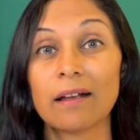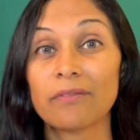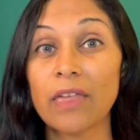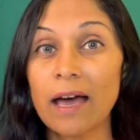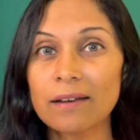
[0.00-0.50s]

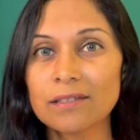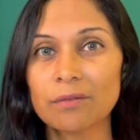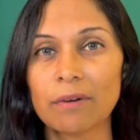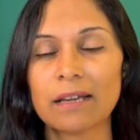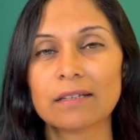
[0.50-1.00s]
that is the
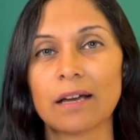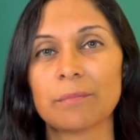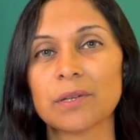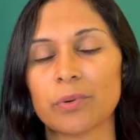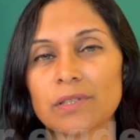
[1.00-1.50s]
right time
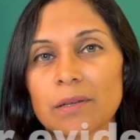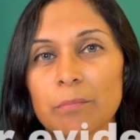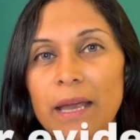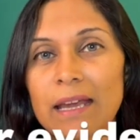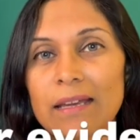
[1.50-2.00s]
to put some
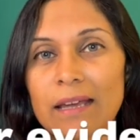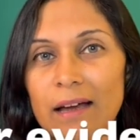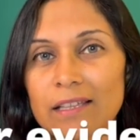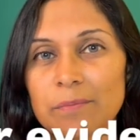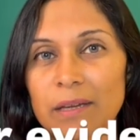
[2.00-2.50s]
paid
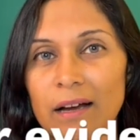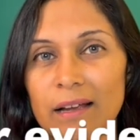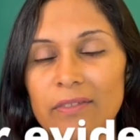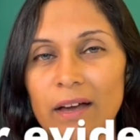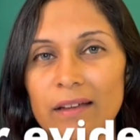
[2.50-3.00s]
ads
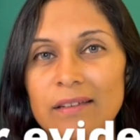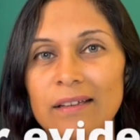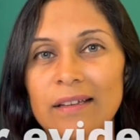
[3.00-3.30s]
behind that.